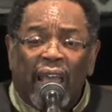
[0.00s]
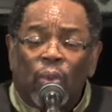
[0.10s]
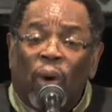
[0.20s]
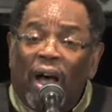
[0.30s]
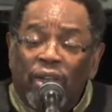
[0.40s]

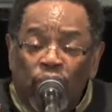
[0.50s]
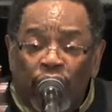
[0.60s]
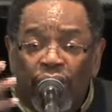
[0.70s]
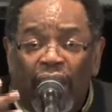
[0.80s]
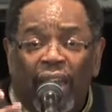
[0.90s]
And while
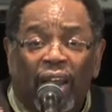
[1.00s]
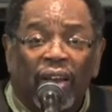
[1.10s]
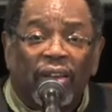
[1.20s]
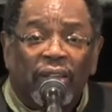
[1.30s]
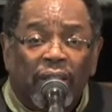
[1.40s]
you're
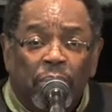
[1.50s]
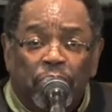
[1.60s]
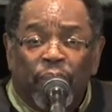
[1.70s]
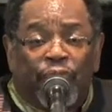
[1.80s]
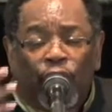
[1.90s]
there,
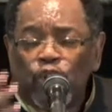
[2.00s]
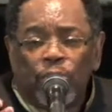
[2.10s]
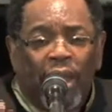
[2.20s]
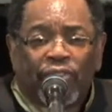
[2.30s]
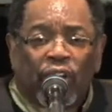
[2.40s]
before
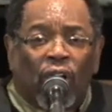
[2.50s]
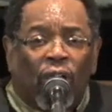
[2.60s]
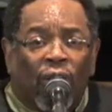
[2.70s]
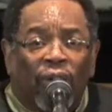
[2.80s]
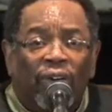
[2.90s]
you make the
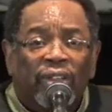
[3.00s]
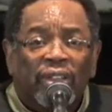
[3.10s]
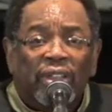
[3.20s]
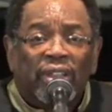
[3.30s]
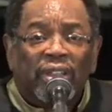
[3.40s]
call,
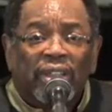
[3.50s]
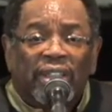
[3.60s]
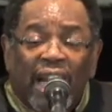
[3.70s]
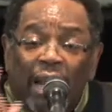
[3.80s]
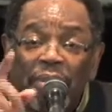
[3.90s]

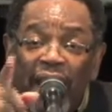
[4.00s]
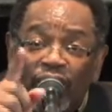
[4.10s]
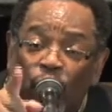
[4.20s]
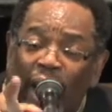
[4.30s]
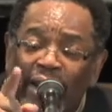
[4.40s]
tell him
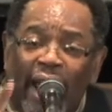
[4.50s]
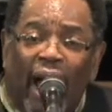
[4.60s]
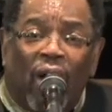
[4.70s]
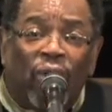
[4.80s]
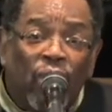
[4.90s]
yes right
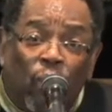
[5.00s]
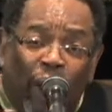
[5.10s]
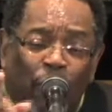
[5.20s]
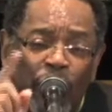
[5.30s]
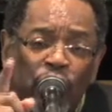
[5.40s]
now,
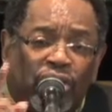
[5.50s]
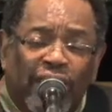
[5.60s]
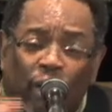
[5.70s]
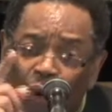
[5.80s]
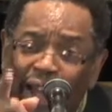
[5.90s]
right where you
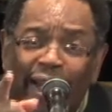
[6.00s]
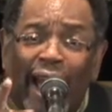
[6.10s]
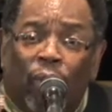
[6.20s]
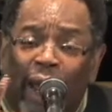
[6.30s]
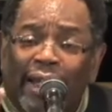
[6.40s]
sit, right
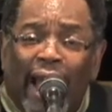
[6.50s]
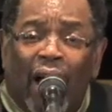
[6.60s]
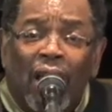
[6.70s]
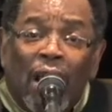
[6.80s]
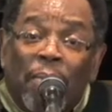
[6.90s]
now, right
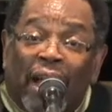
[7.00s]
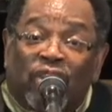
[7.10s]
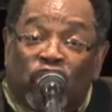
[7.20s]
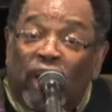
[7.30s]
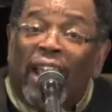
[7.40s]
now.
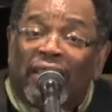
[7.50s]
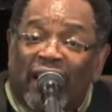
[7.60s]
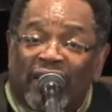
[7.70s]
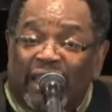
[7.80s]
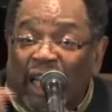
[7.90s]
Because
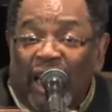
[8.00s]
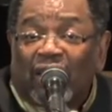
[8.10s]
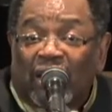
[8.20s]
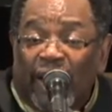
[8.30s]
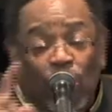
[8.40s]
Jesus is
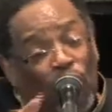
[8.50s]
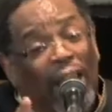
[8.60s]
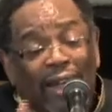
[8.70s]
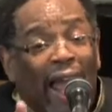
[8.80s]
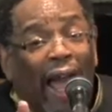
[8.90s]
listening
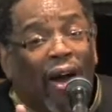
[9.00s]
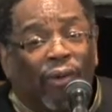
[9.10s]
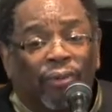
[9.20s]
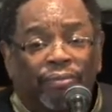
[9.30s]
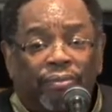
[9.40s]
right now.